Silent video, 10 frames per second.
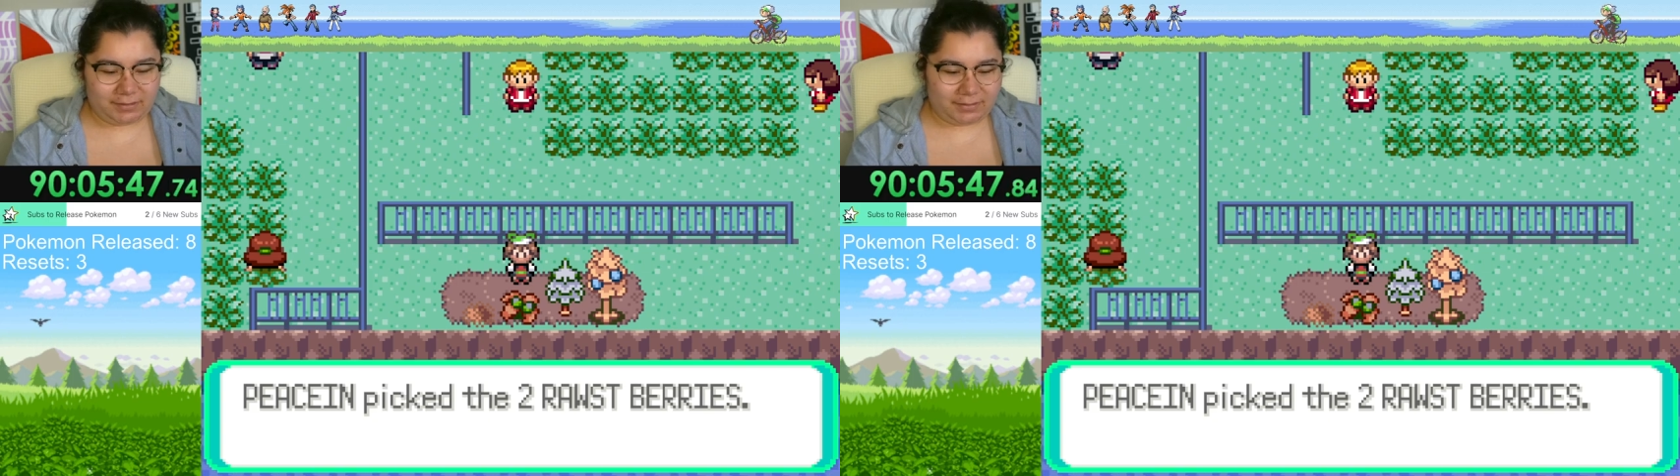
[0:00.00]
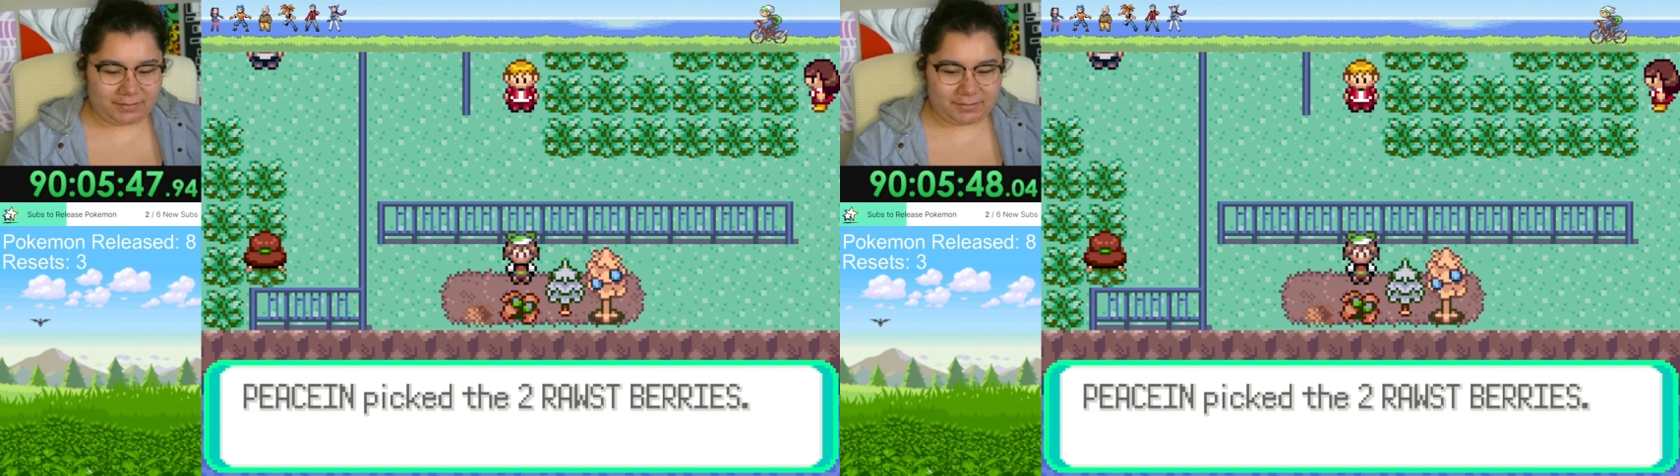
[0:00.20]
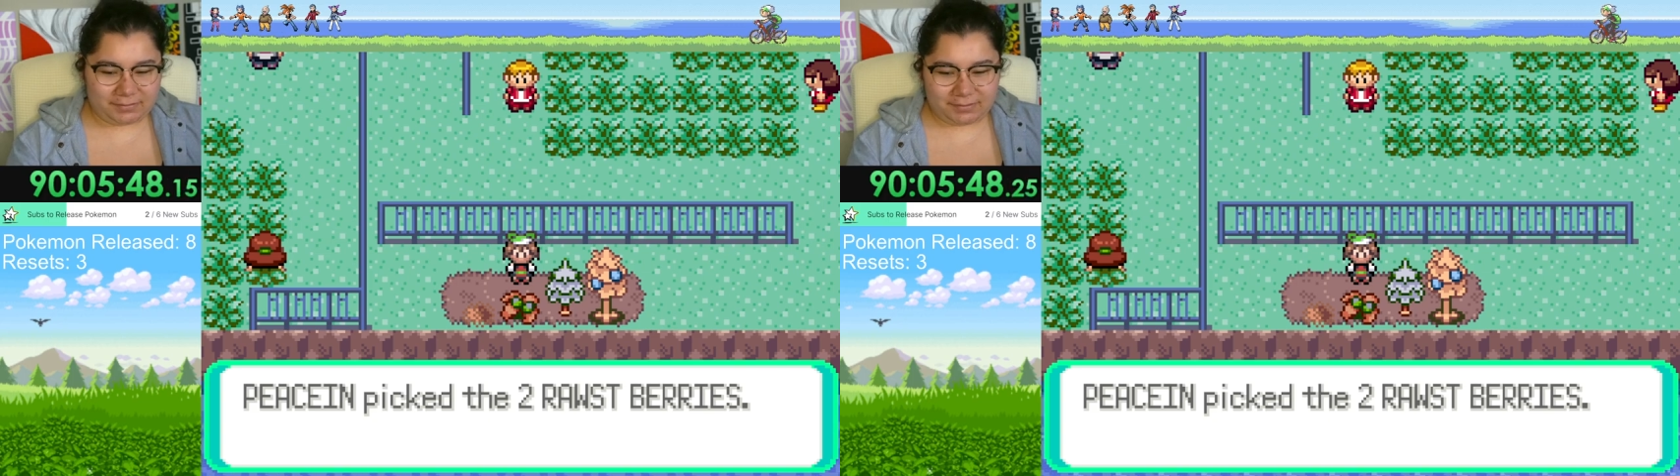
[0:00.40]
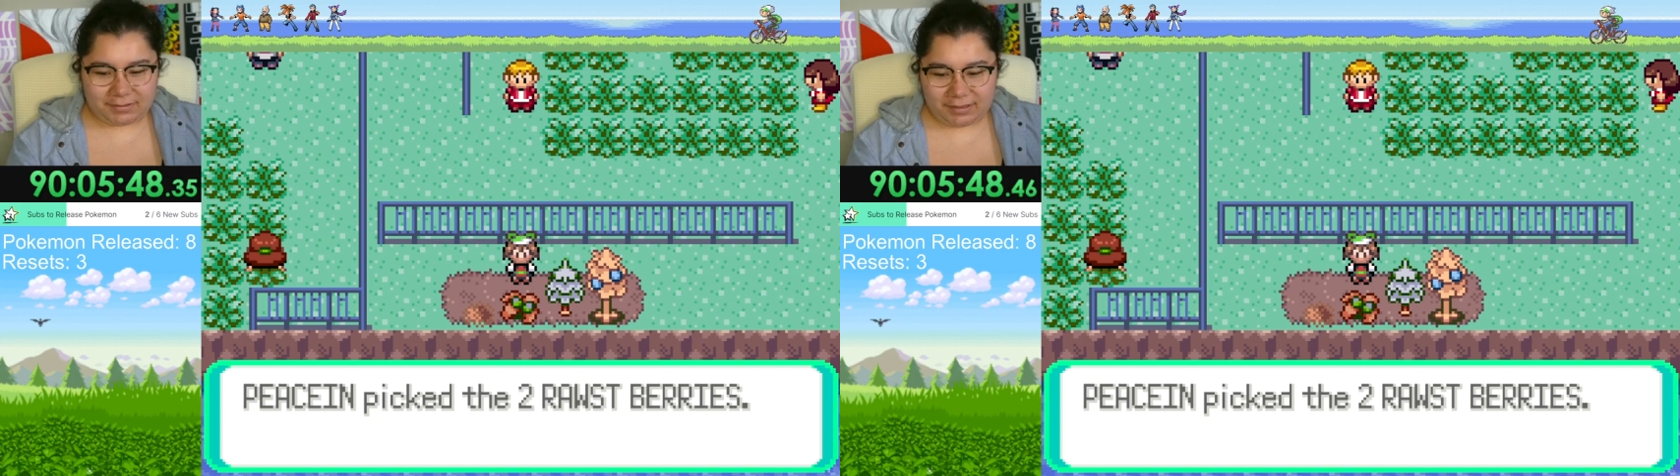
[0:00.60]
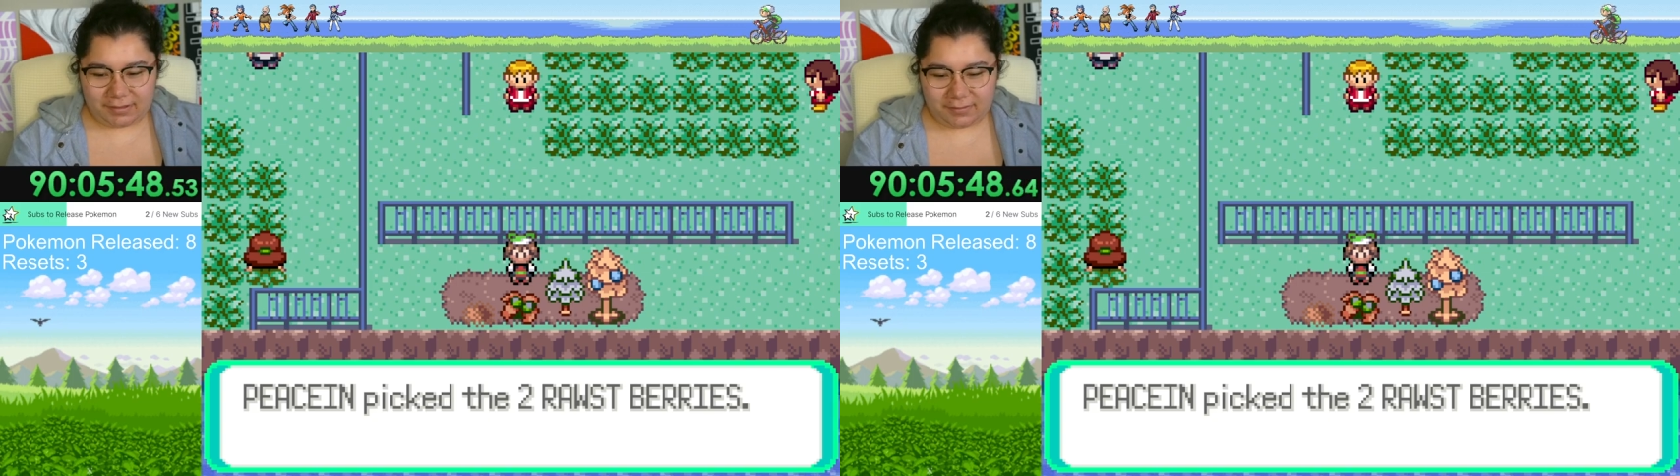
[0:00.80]
Dude,
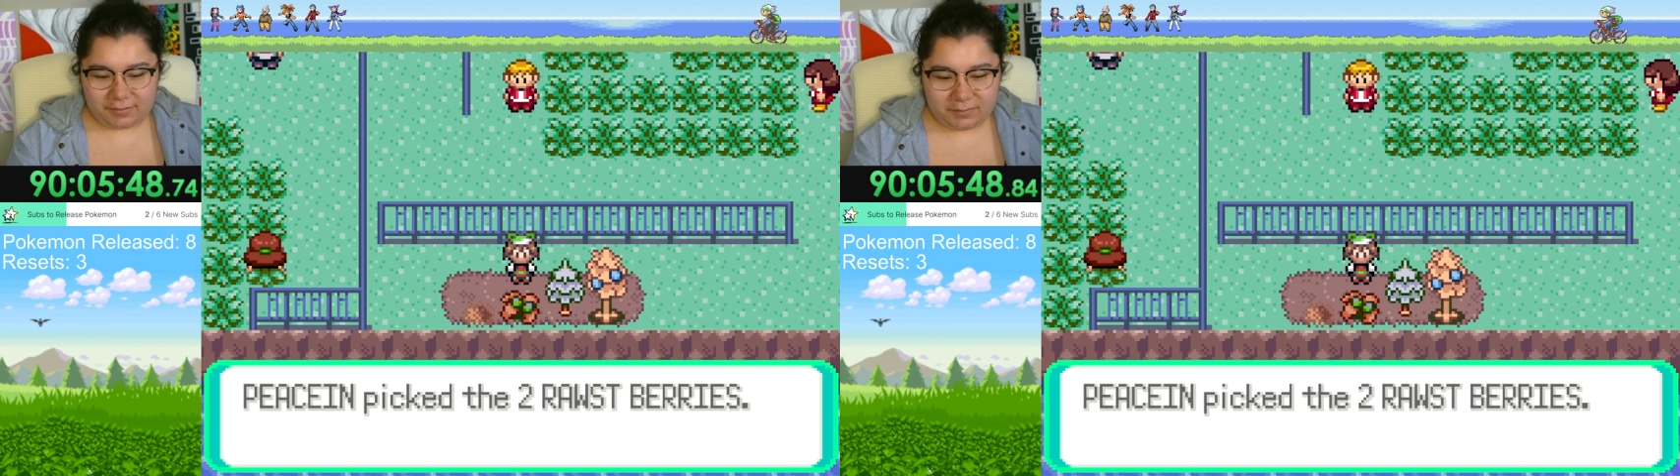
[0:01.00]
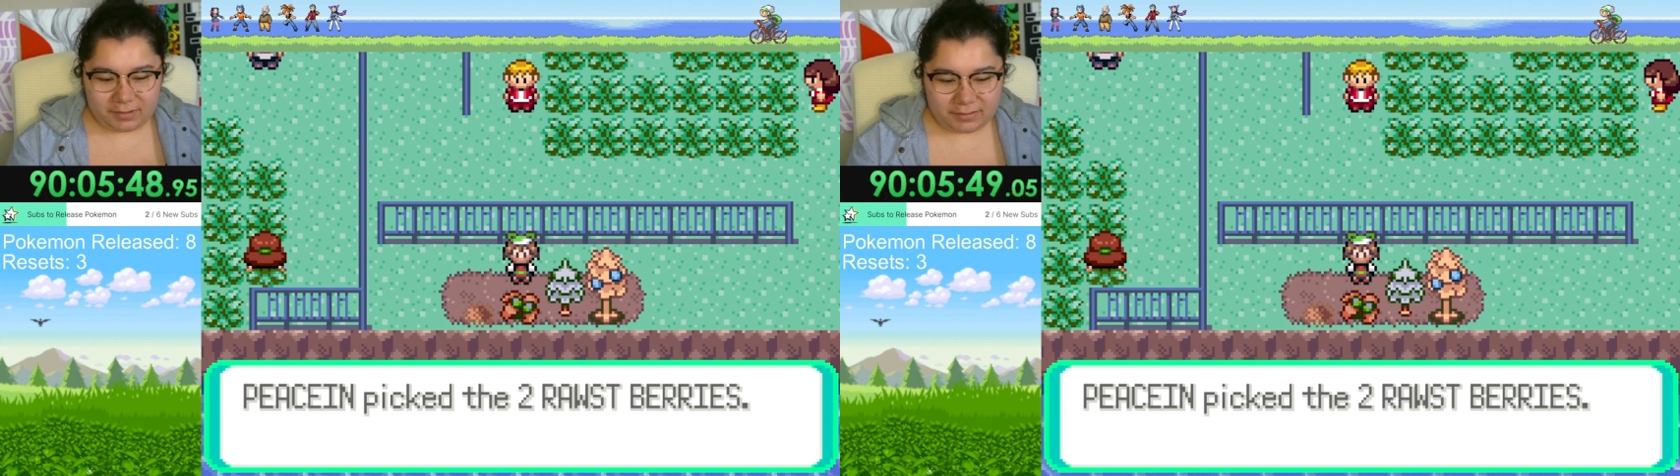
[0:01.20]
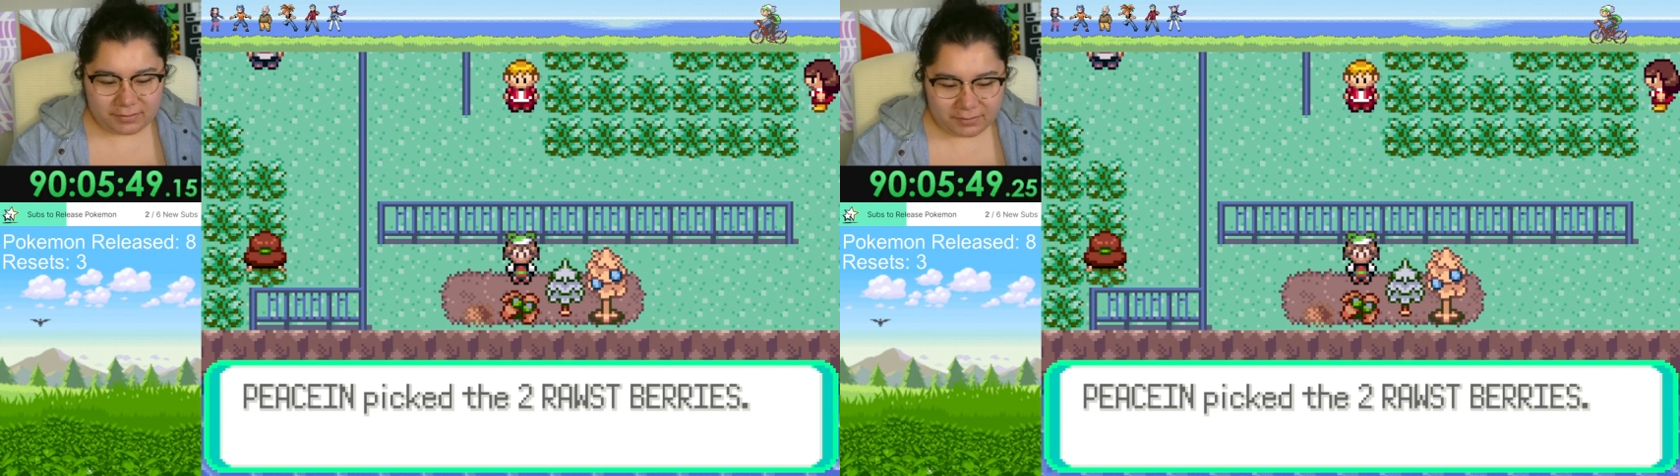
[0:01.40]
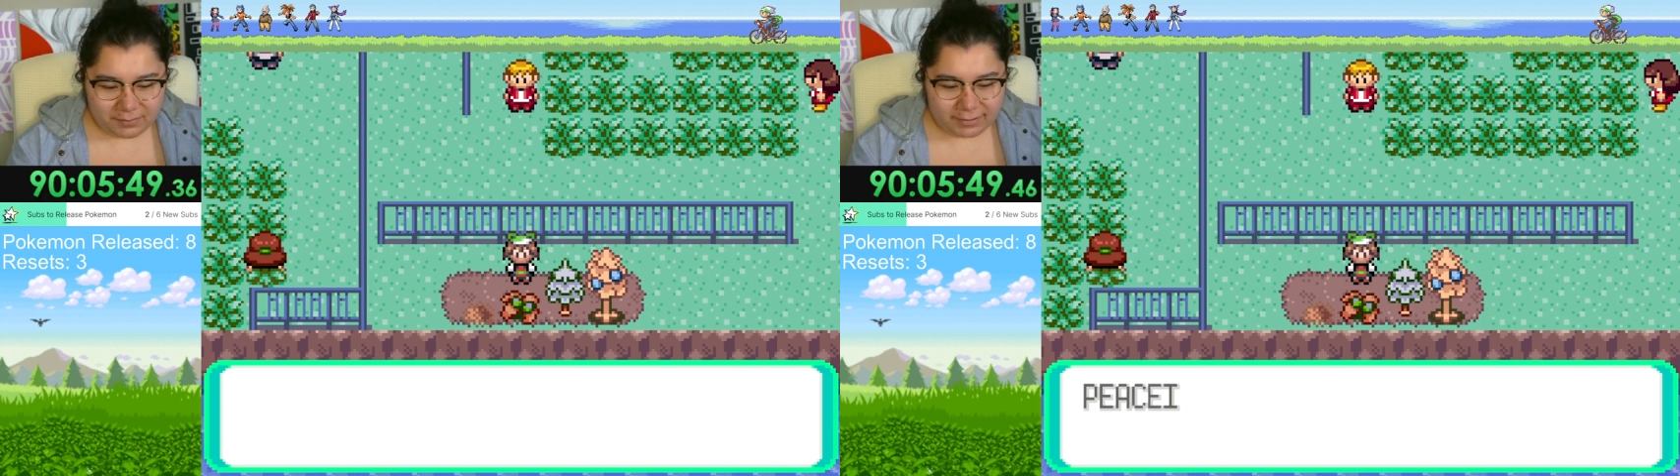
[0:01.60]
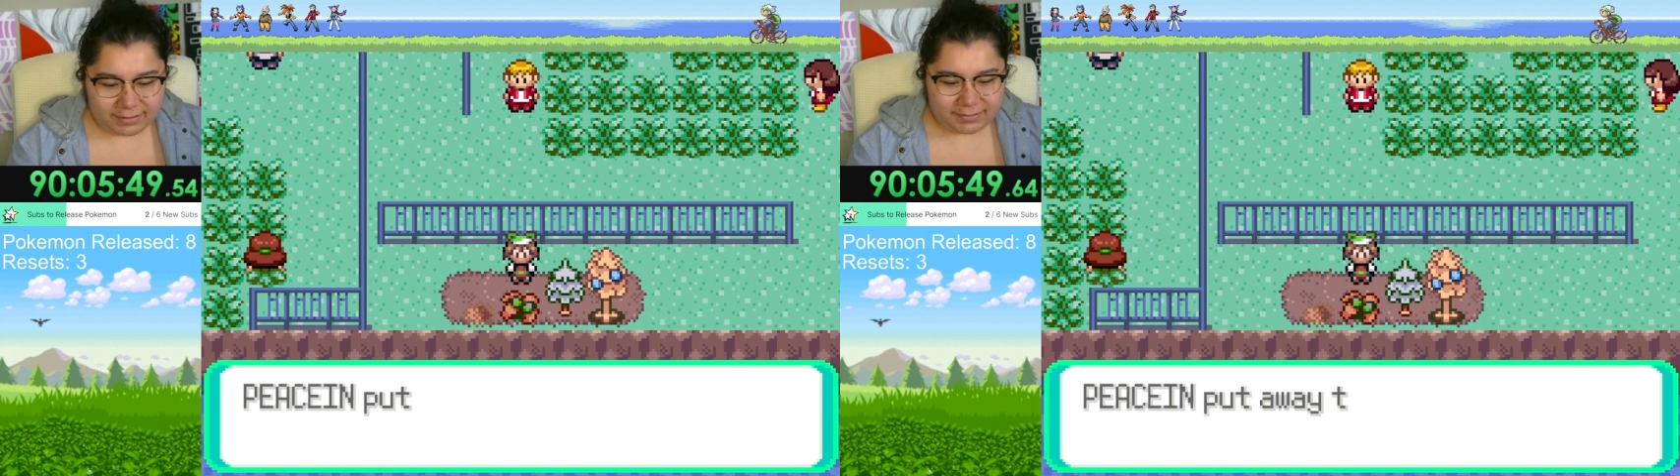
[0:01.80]
it'd always be so
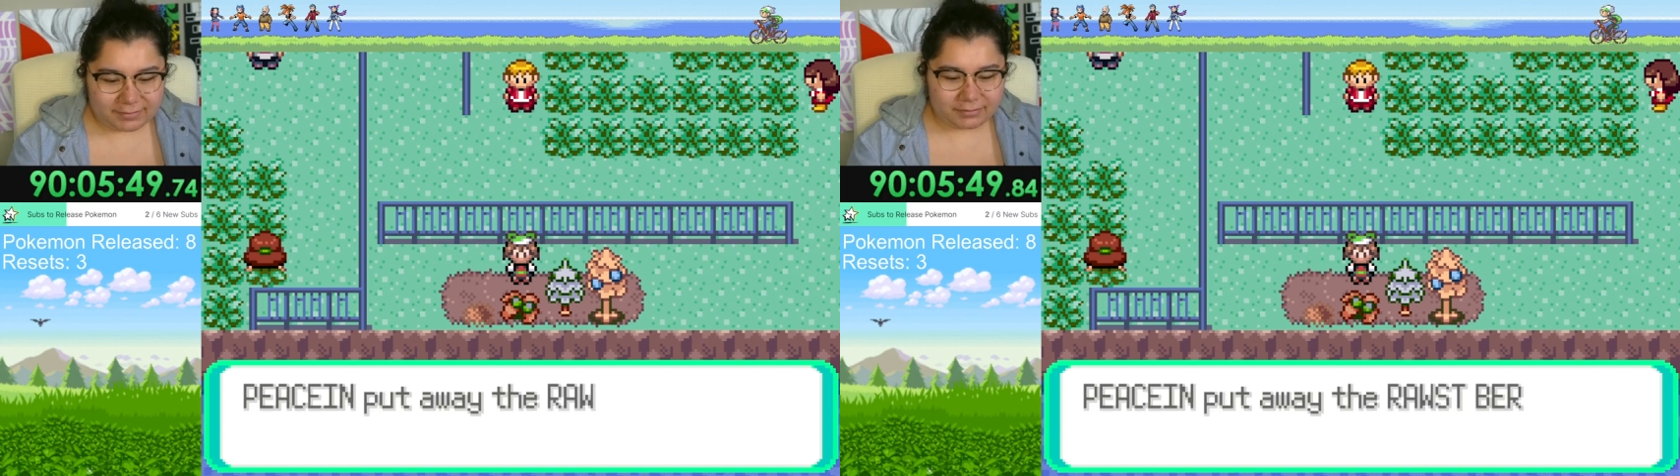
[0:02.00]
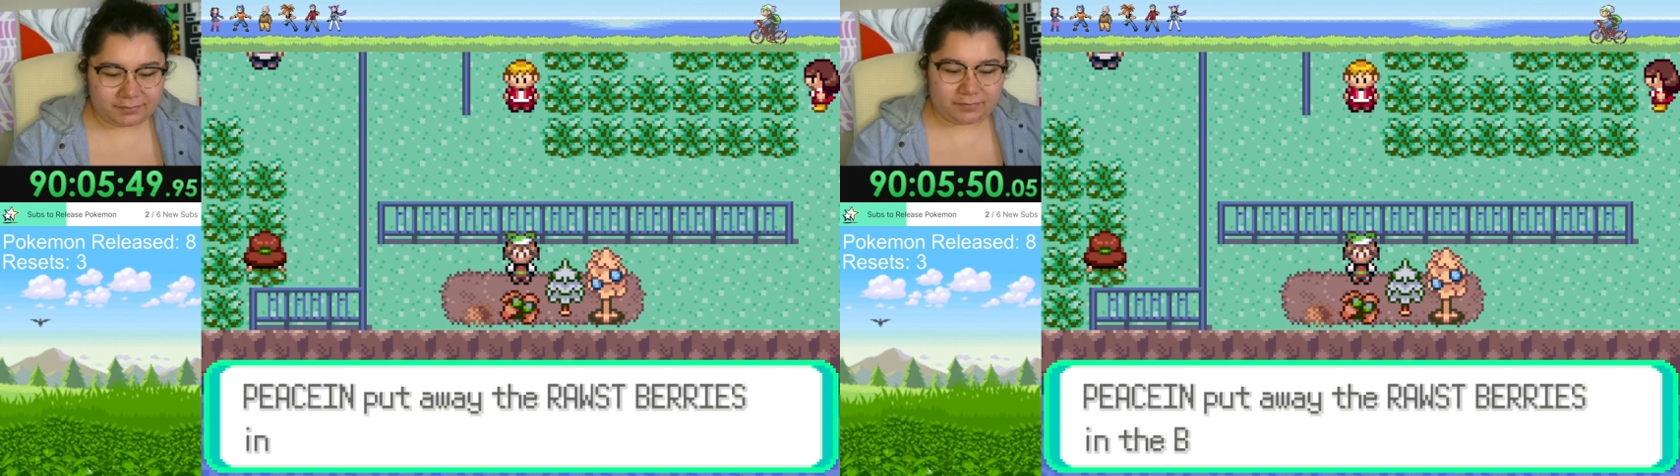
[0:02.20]
bland.